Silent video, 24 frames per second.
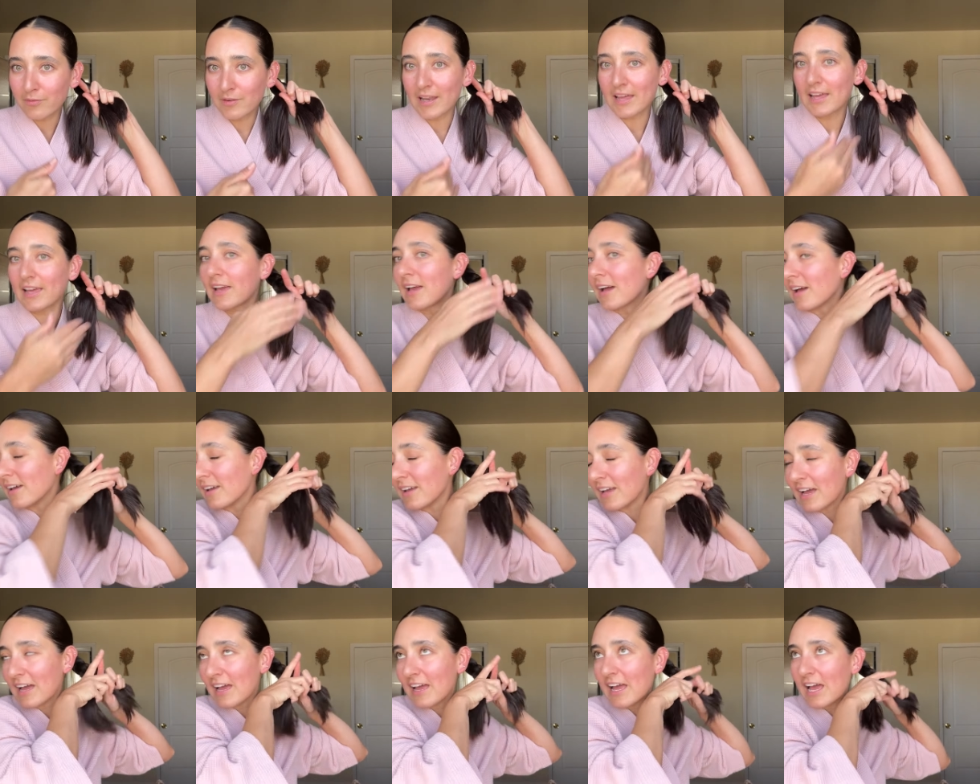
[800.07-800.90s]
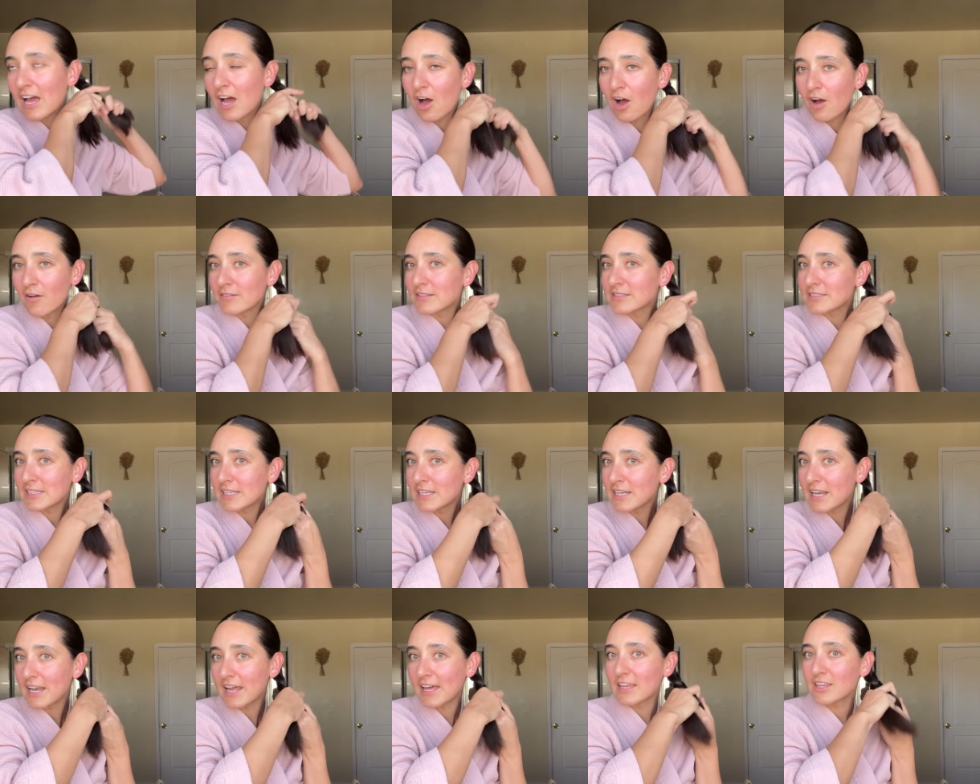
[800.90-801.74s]
Like
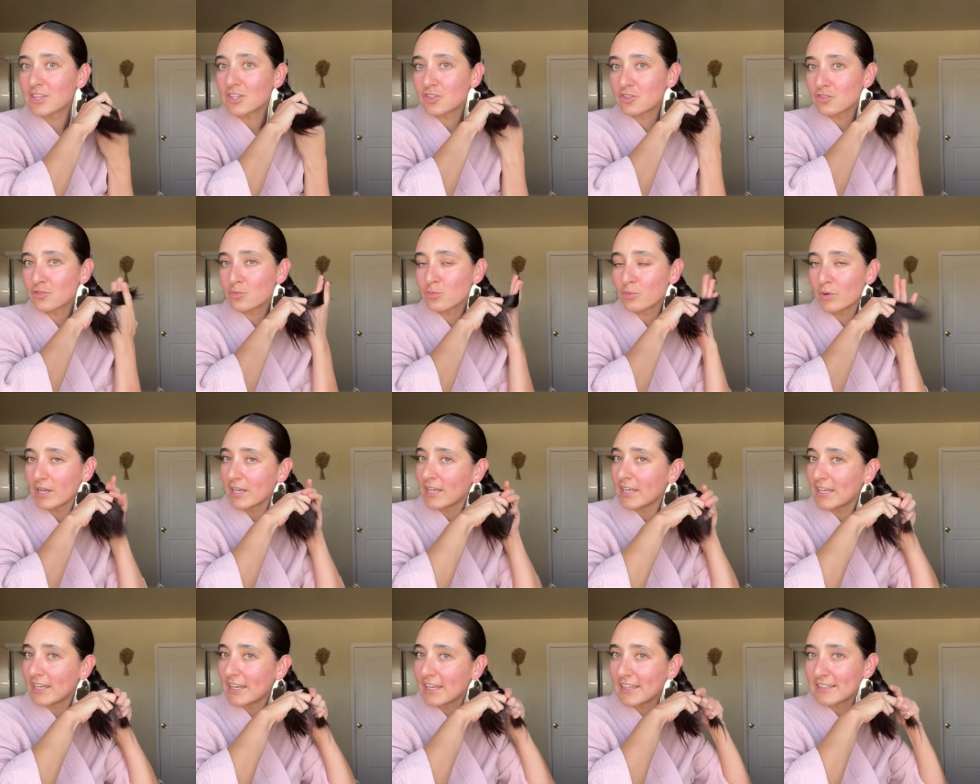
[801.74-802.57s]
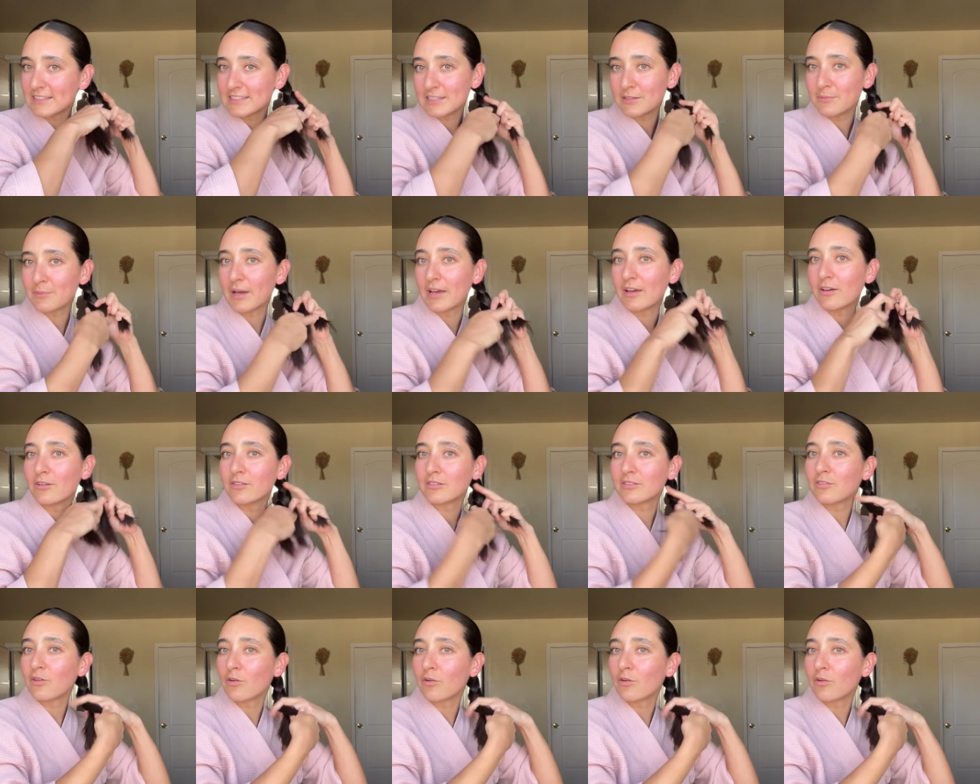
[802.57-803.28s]
obviously like just running 18 miles